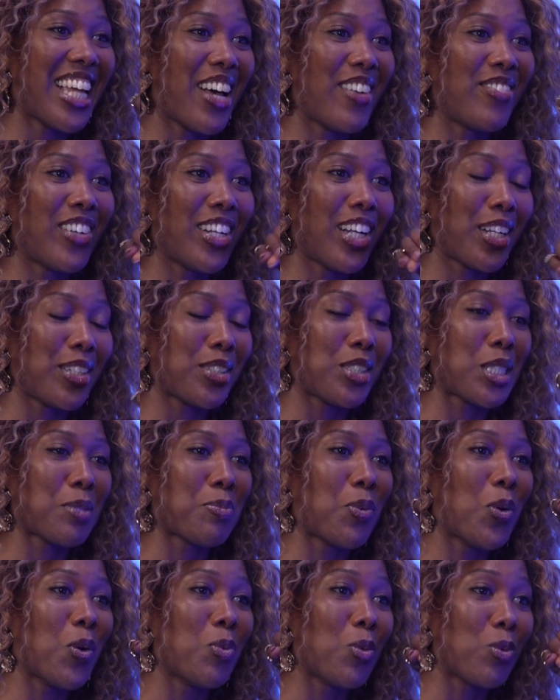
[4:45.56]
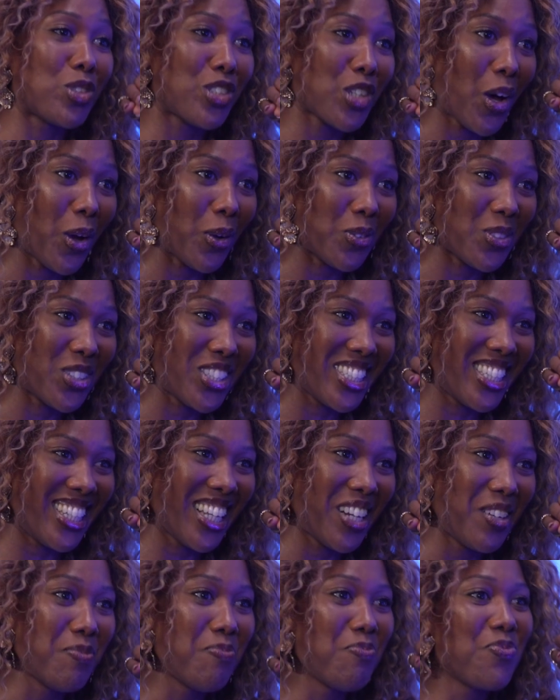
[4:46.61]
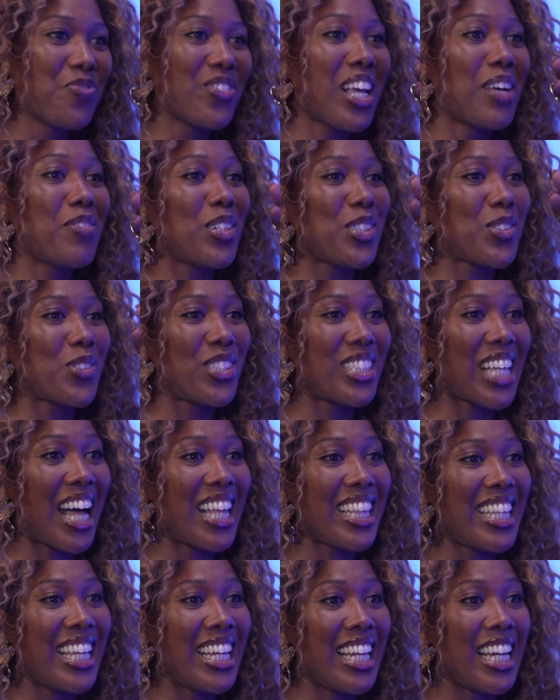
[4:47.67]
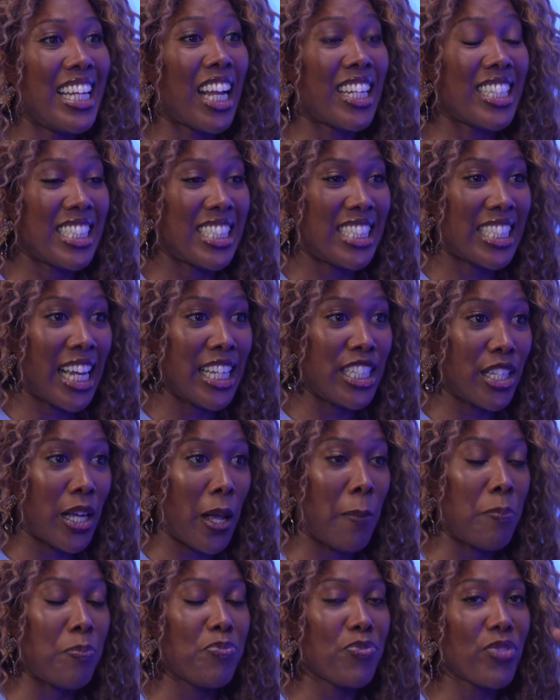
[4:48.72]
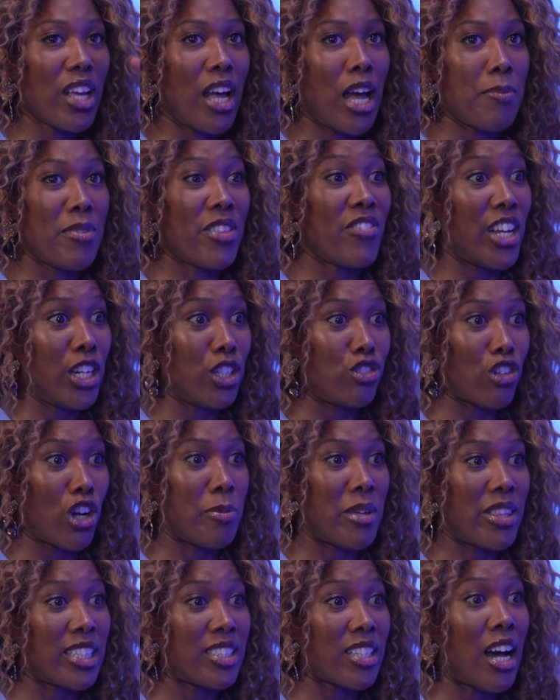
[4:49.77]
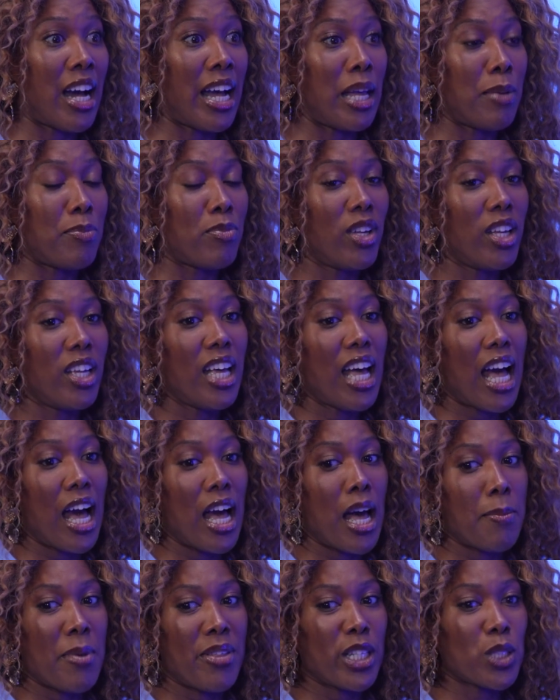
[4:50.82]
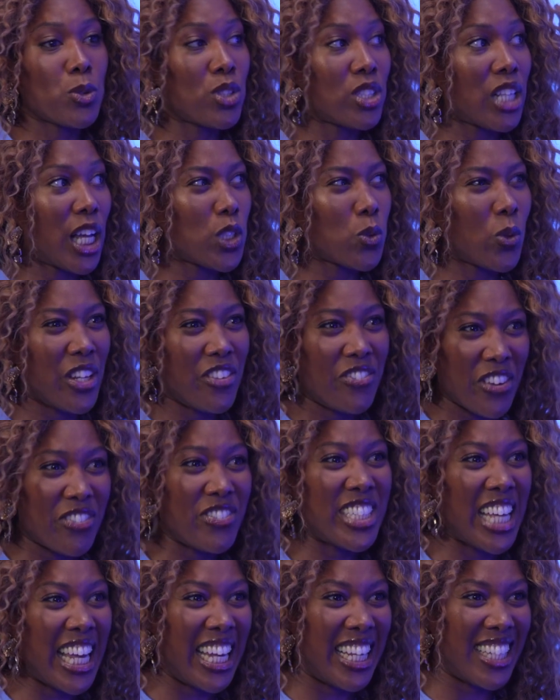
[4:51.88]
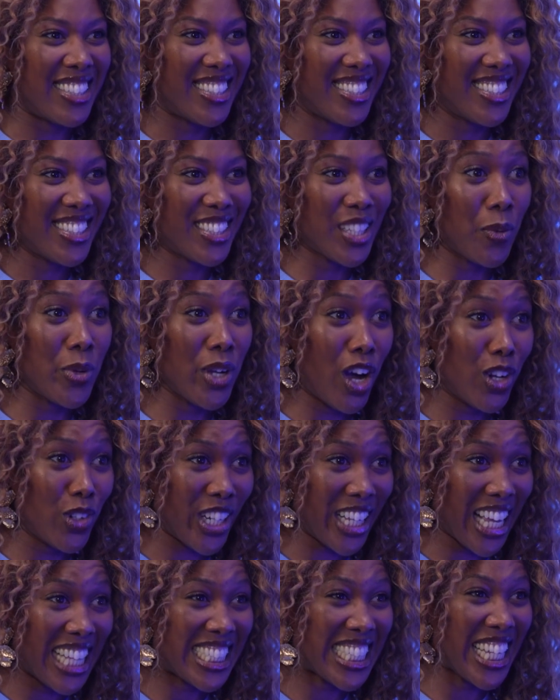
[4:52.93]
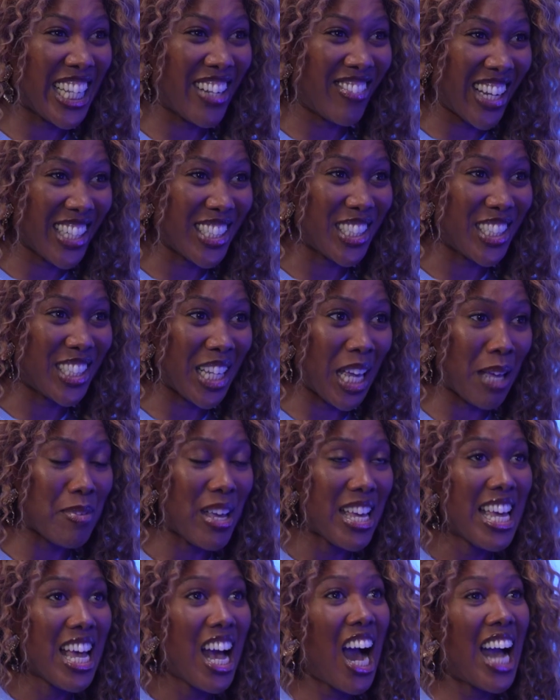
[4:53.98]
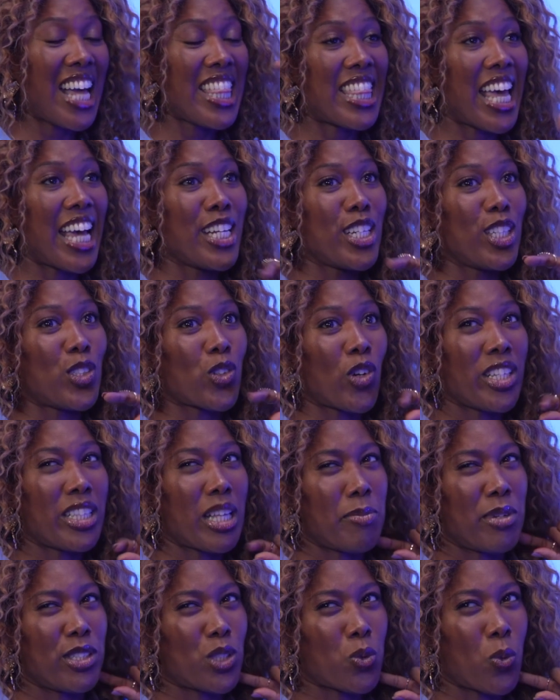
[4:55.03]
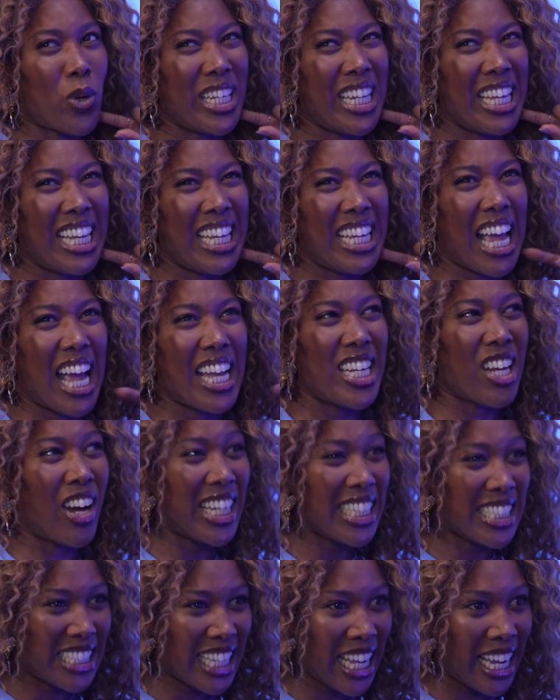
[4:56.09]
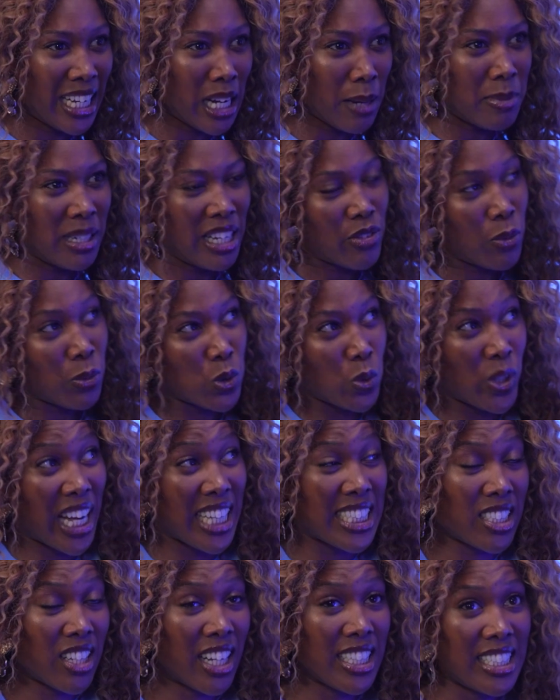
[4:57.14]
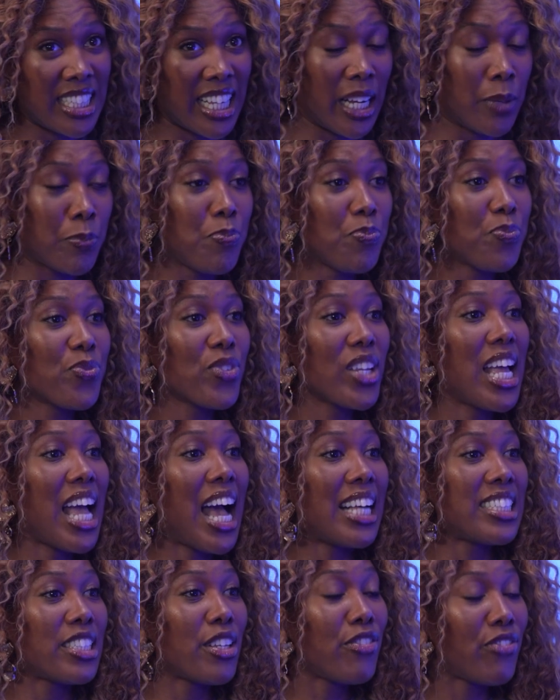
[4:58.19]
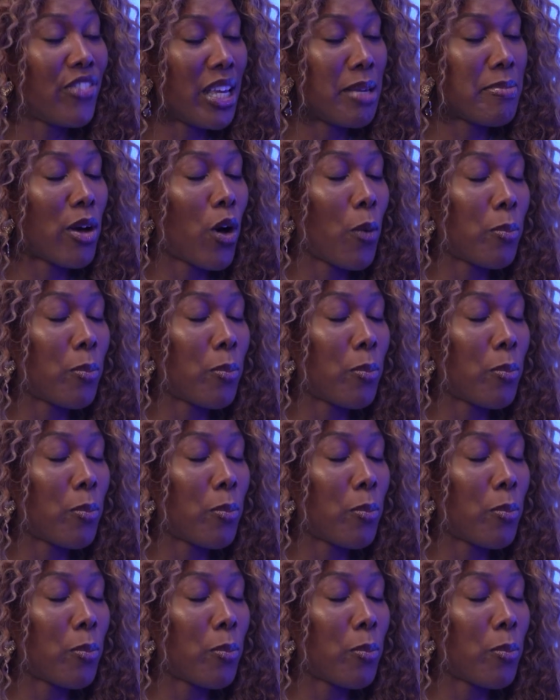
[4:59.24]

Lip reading: ever London Sport Awards host. which was at the London Stadium, the Velodrome at the time. And this was like 2015. So we are looking at a 10-year relationship. I then joined them in 2019, I believe it was 2018-19, as a female